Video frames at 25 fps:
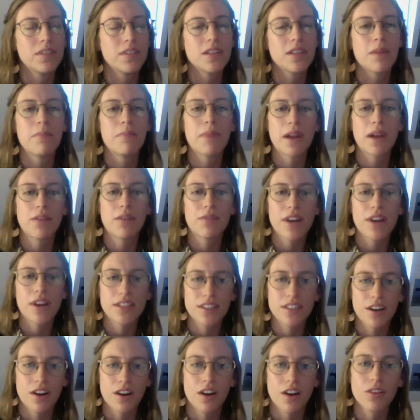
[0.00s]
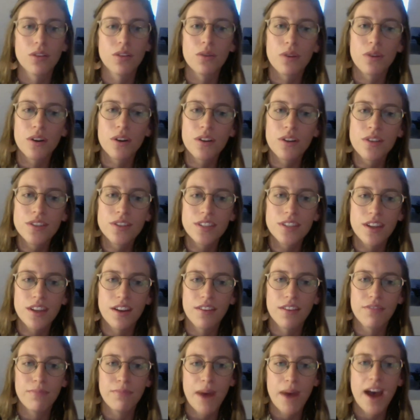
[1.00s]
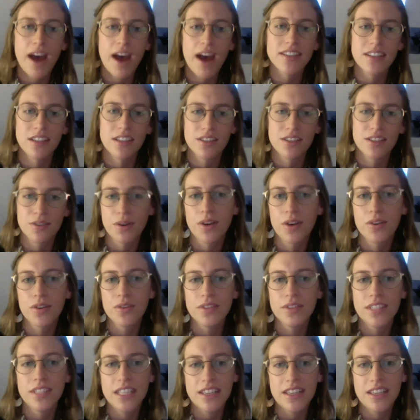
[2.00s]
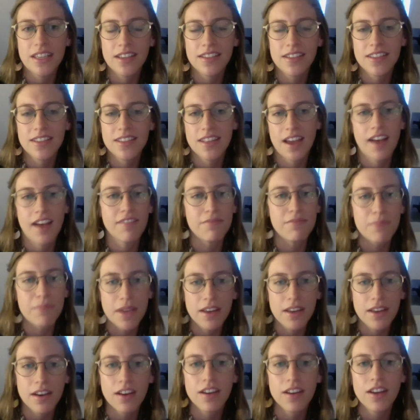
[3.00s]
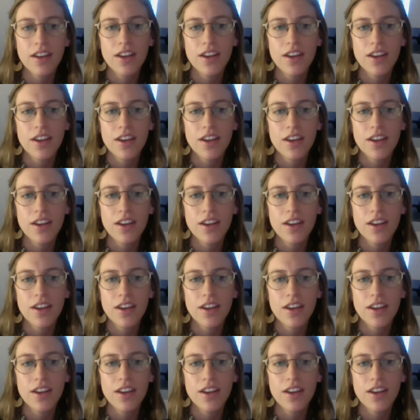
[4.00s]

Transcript: might rest on our laurels of past historical deeds that have been